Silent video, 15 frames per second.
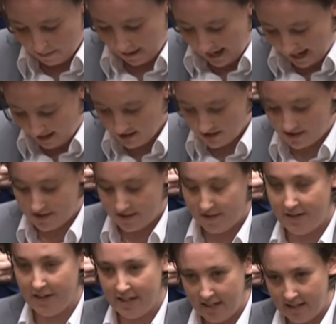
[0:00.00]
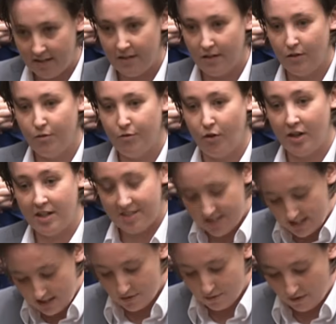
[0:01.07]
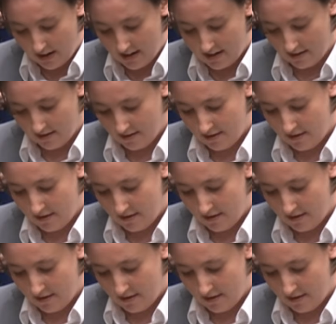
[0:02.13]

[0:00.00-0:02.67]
hence the need for a ceasefire.